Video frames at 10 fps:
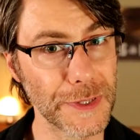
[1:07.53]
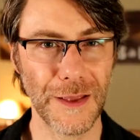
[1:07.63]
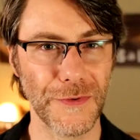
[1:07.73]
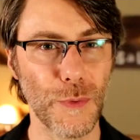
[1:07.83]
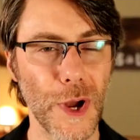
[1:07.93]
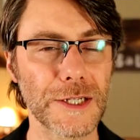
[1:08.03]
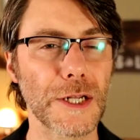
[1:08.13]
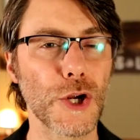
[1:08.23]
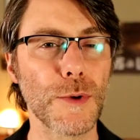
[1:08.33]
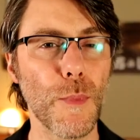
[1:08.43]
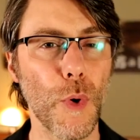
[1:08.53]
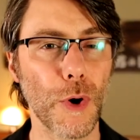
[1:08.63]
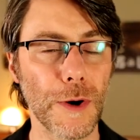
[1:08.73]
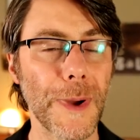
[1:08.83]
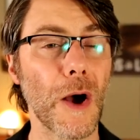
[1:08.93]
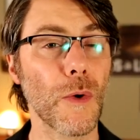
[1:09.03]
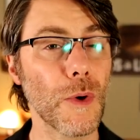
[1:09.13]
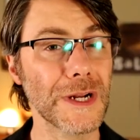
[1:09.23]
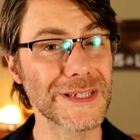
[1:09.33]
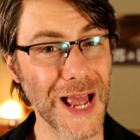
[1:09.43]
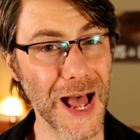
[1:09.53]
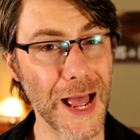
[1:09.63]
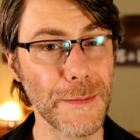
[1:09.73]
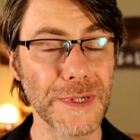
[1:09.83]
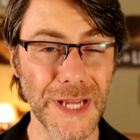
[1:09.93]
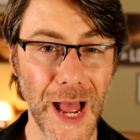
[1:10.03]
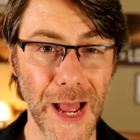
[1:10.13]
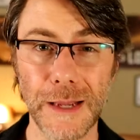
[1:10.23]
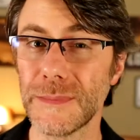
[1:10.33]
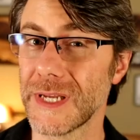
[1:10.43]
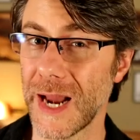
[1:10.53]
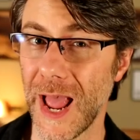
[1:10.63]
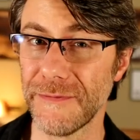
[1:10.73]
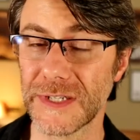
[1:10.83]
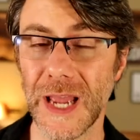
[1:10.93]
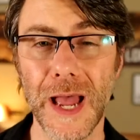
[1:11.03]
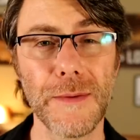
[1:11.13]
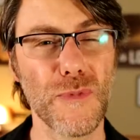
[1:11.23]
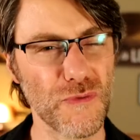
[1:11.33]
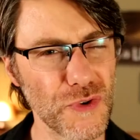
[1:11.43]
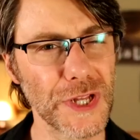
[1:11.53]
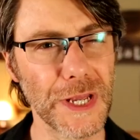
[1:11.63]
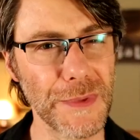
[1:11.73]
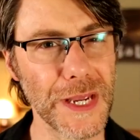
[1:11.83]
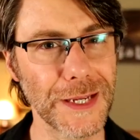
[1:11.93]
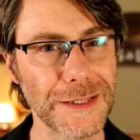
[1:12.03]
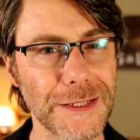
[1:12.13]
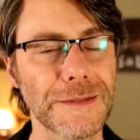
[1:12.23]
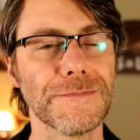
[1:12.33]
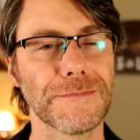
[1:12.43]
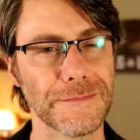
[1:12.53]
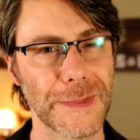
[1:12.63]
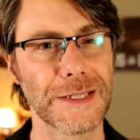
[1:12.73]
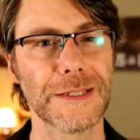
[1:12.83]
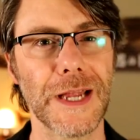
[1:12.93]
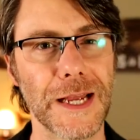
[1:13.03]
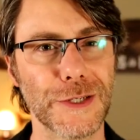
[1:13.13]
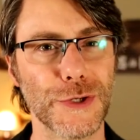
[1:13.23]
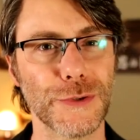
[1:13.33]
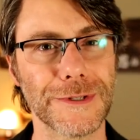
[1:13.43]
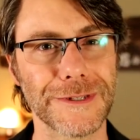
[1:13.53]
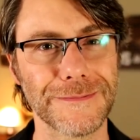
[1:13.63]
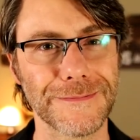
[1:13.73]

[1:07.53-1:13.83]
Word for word: If you want to learn more about what time, times, and half a time really means, stay tuned.